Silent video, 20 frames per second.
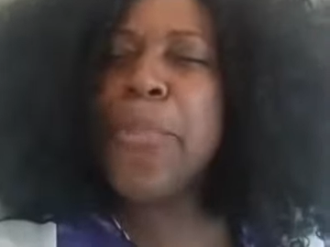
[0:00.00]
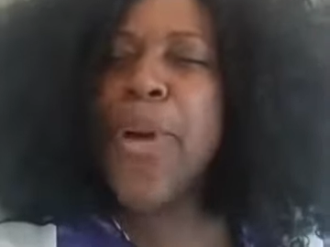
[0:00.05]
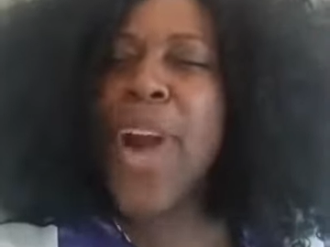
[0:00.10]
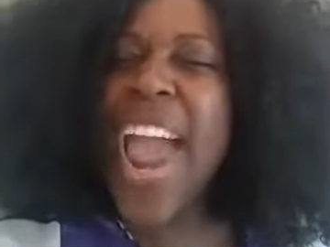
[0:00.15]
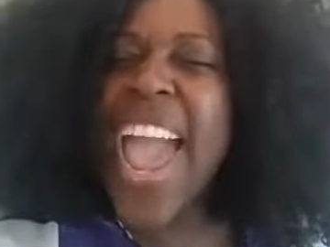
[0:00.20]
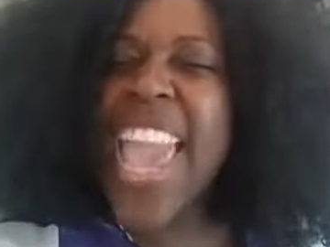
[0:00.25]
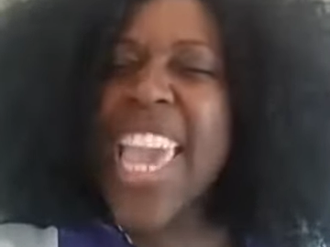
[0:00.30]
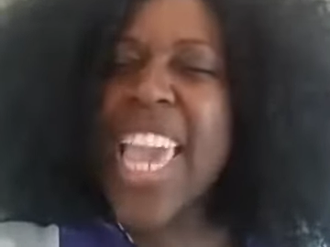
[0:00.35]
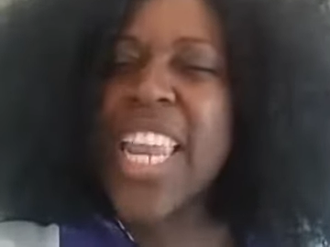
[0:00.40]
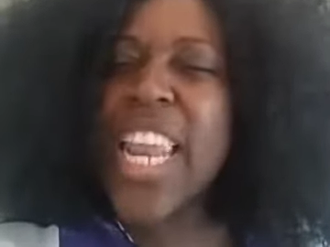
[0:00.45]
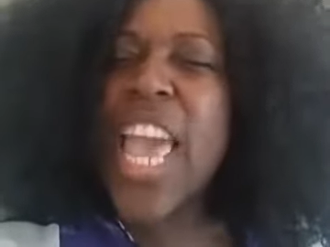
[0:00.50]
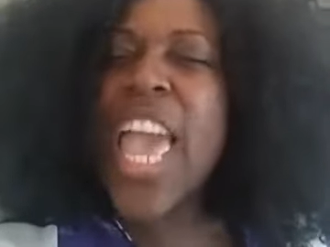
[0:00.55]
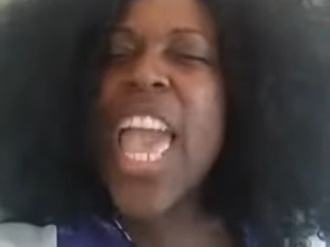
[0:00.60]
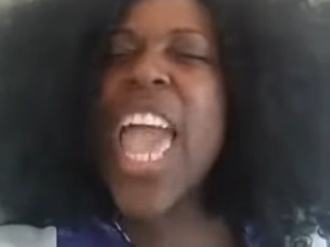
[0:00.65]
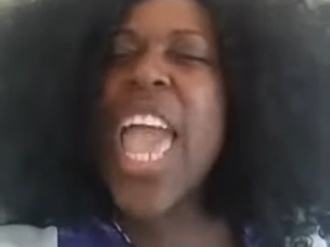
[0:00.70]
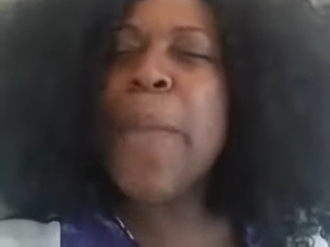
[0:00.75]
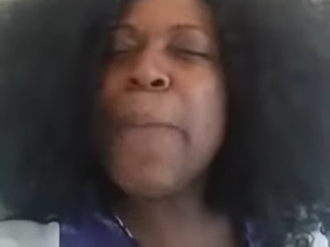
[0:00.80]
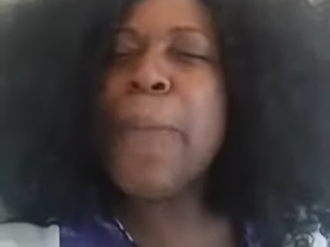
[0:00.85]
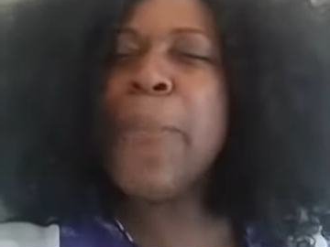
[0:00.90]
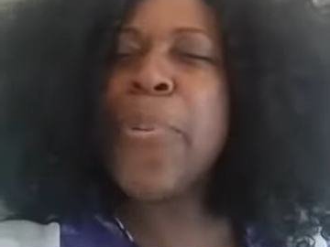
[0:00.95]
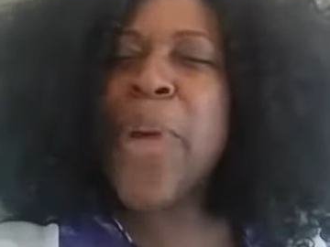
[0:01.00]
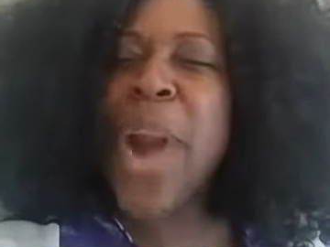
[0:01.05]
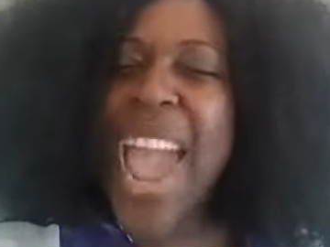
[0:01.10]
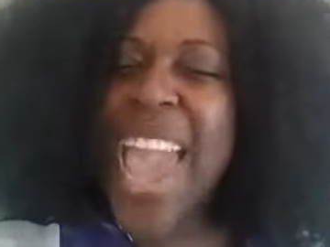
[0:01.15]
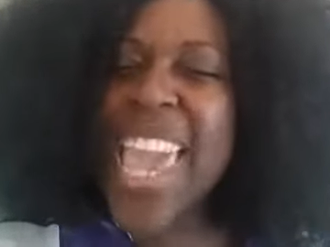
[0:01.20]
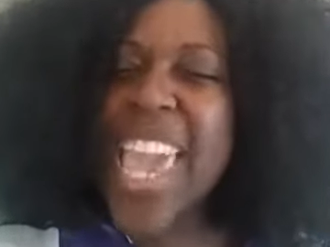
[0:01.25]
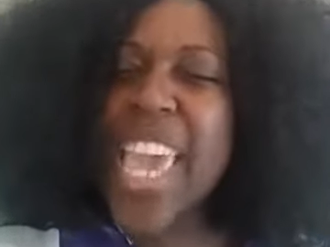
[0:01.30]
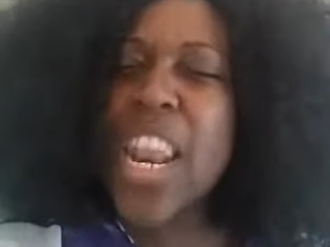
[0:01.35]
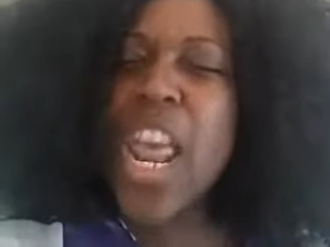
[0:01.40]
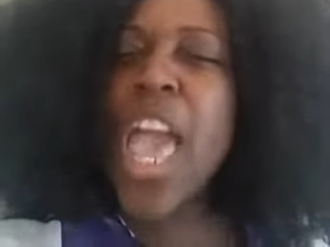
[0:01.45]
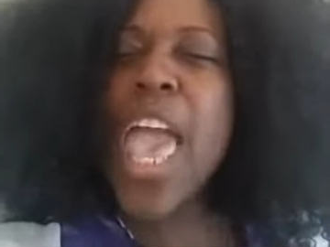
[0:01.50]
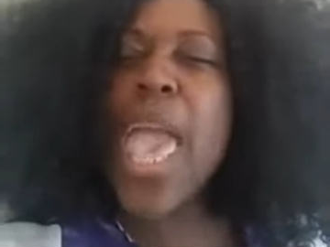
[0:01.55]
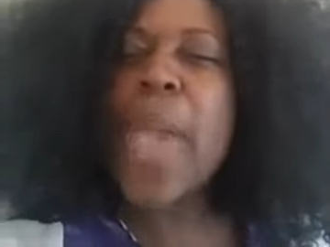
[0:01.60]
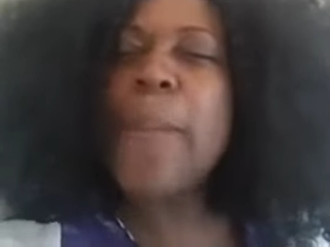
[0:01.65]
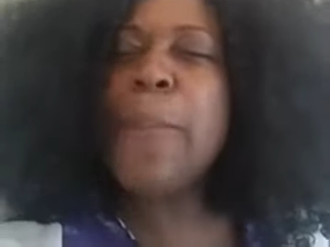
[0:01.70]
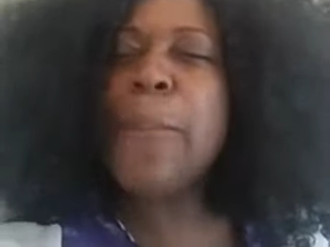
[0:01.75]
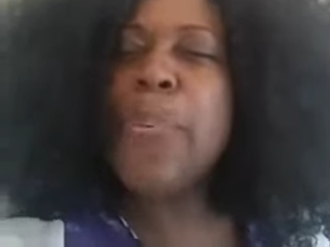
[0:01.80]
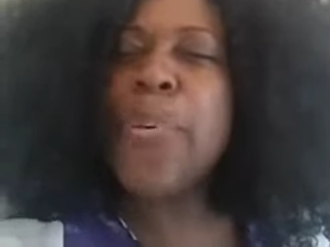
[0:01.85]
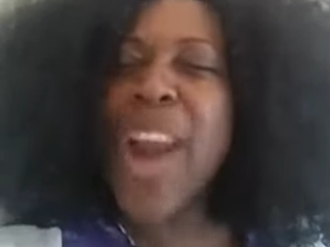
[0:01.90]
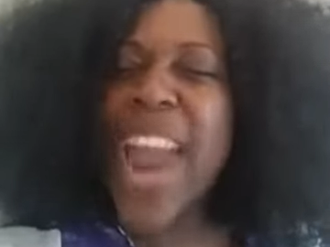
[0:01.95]
praying and praying
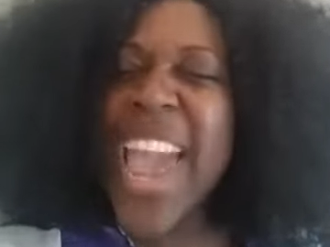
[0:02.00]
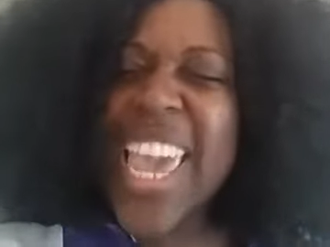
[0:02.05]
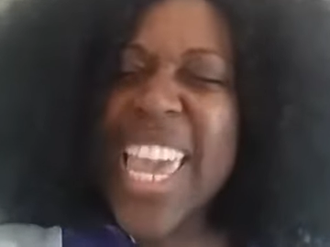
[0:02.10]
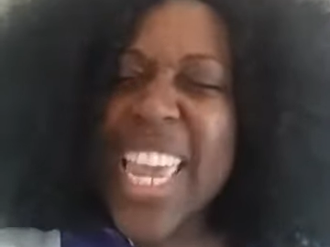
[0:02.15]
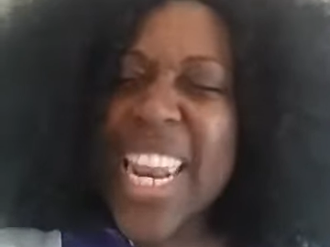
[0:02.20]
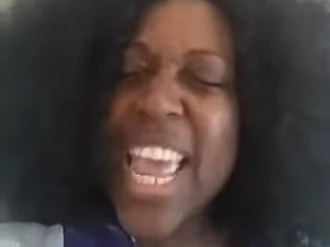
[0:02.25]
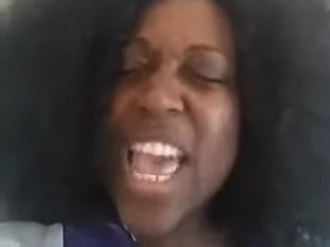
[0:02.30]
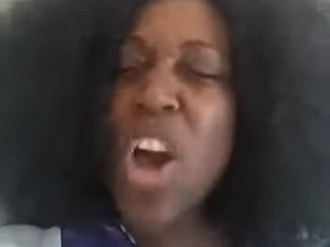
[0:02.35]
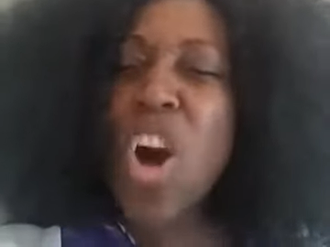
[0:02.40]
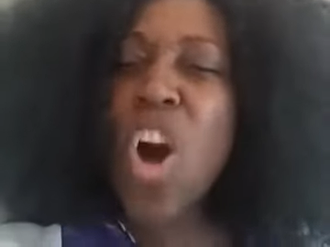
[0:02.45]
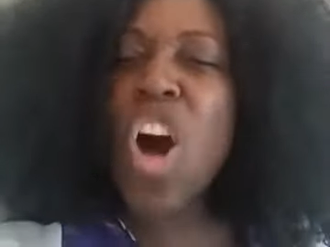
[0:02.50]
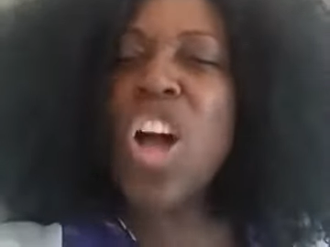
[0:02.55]
and praying